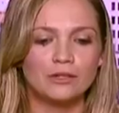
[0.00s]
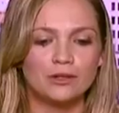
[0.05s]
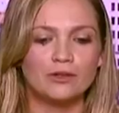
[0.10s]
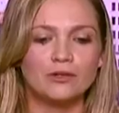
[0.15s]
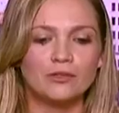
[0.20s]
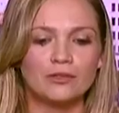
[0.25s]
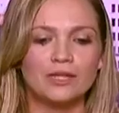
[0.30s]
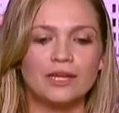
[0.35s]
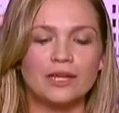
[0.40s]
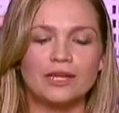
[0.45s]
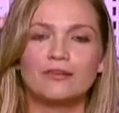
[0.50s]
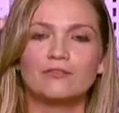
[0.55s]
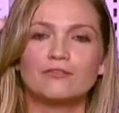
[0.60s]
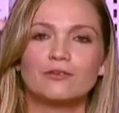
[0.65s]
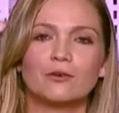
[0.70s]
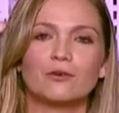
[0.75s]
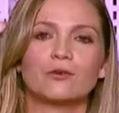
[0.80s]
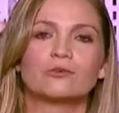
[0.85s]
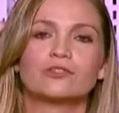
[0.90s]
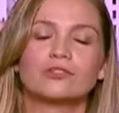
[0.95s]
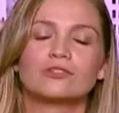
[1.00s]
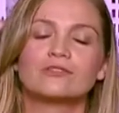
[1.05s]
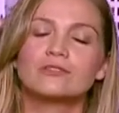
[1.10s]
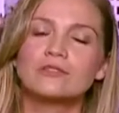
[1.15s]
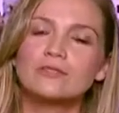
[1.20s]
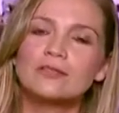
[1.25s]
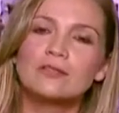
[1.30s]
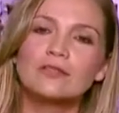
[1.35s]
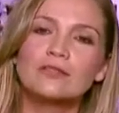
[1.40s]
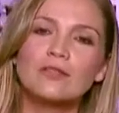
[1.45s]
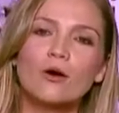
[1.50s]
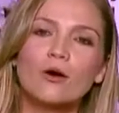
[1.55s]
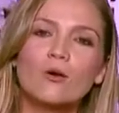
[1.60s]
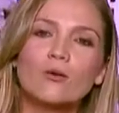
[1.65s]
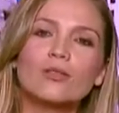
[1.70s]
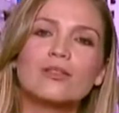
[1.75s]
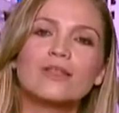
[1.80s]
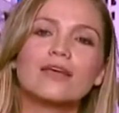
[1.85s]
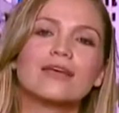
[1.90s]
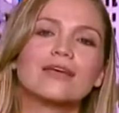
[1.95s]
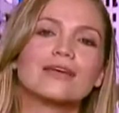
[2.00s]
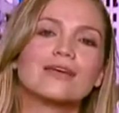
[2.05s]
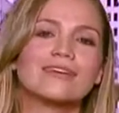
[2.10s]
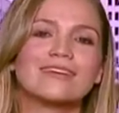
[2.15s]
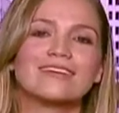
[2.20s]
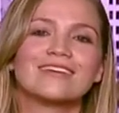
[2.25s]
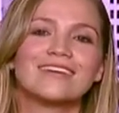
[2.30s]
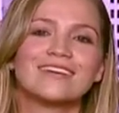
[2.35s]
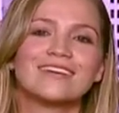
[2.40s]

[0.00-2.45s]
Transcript: you know, the end of it all, just the whole thing.